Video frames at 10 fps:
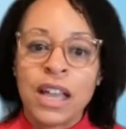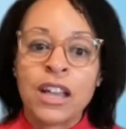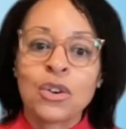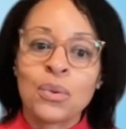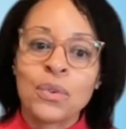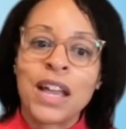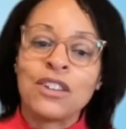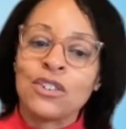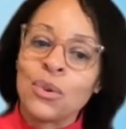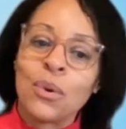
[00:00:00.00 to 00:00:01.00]
and
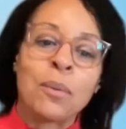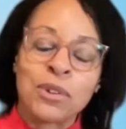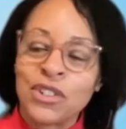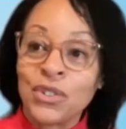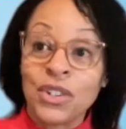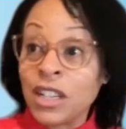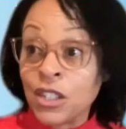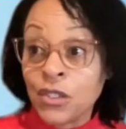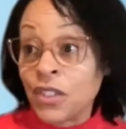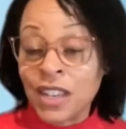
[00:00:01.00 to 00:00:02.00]
create new
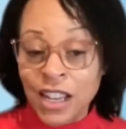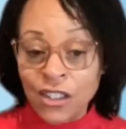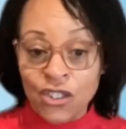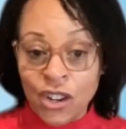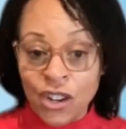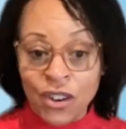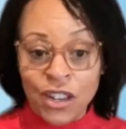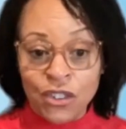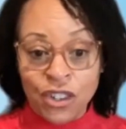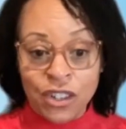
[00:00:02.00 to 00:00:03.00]
opportunities for the next
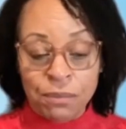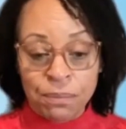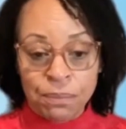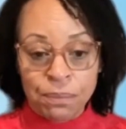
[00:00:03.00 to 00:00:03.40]
generation.